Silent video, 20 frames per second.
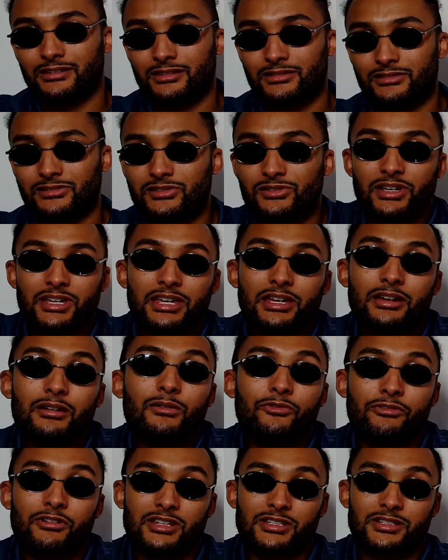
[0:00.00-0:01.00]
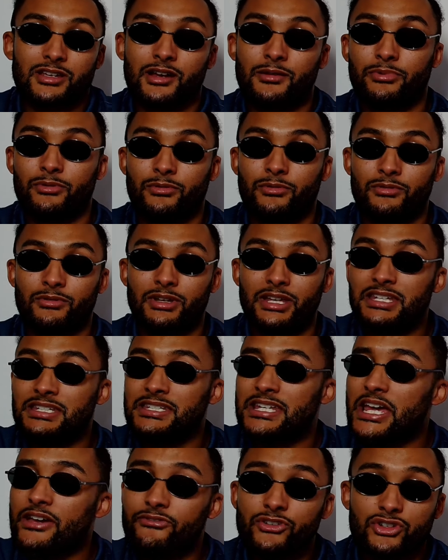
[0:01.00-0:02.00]
Sugar Hill, for example, he
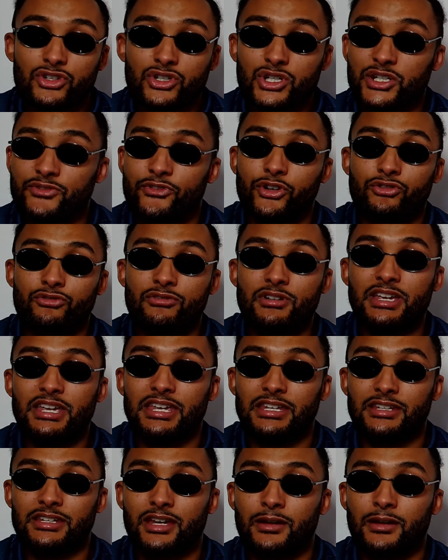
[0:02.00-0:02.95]
never should have agreed.